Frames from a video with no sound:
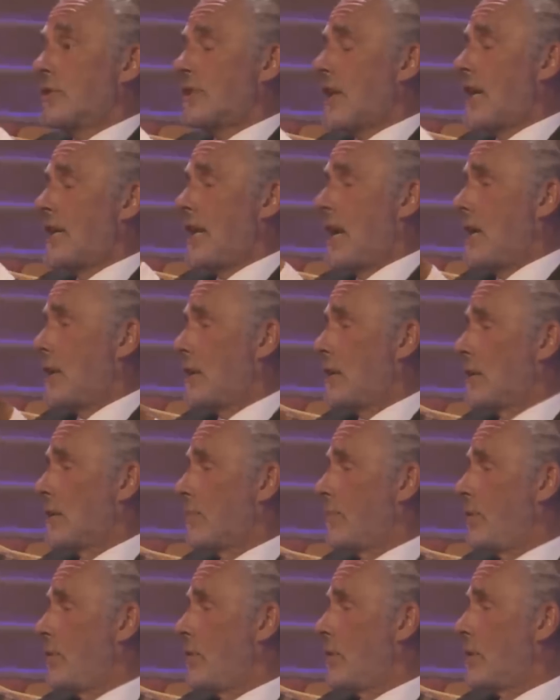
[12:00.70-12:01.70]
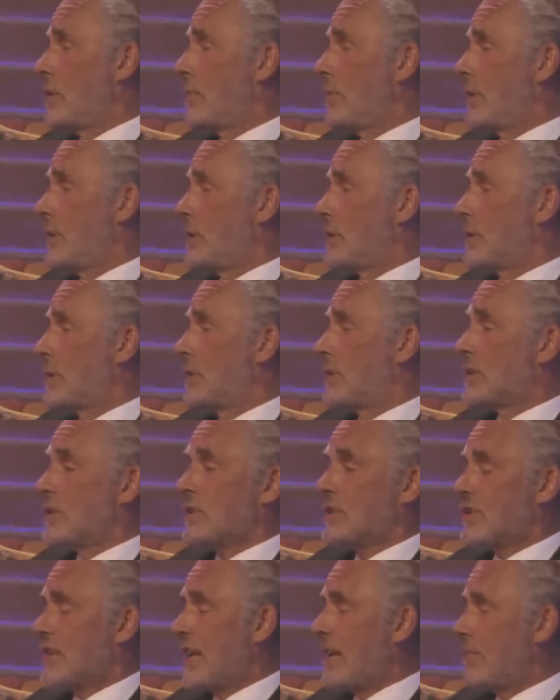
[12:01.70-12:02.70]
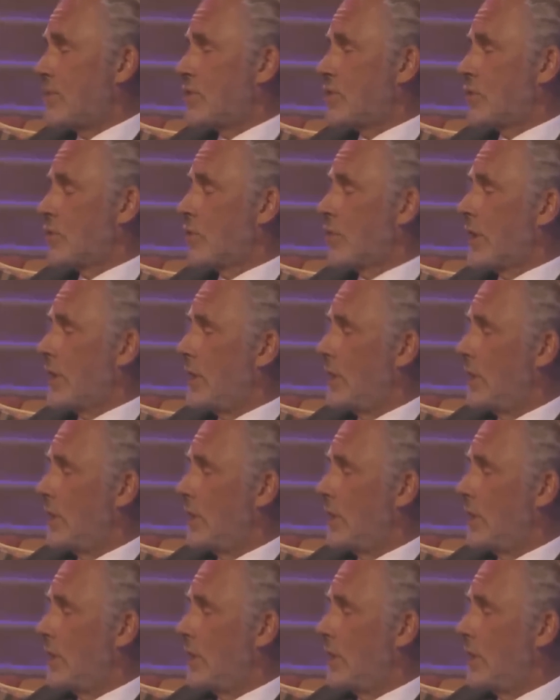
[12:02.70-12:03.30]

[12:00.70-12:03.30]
is identical to Beauty and the Beast. It's the same story.